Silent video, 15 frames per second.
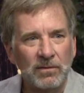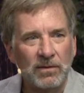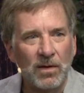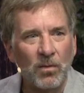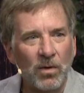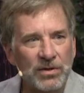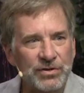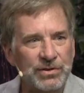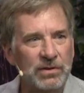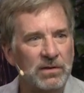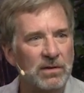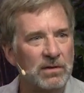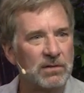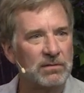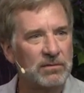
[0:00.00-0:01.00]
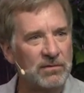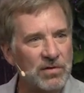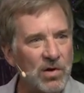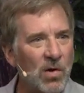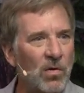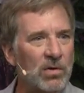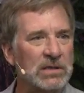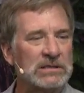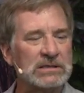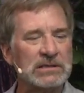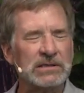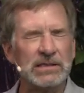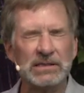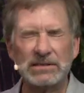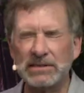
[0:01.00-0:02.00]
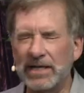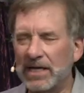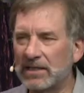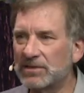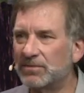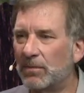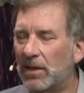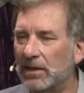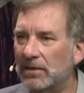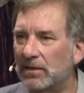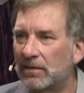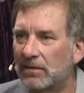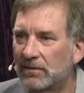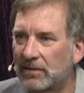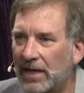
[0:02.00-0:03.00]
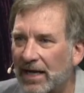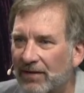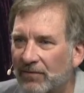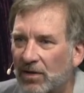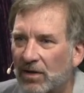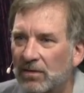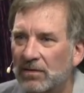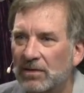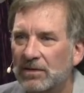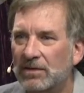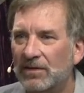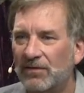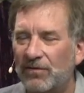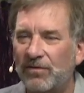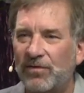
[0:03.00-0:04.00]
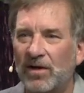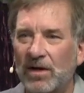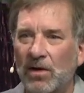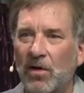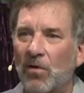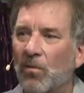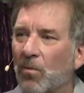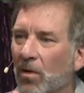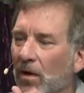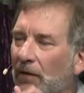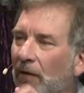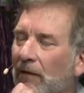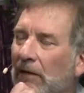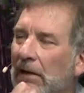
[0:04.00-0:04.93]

I want you to notice in this next month, kind of a fun homework.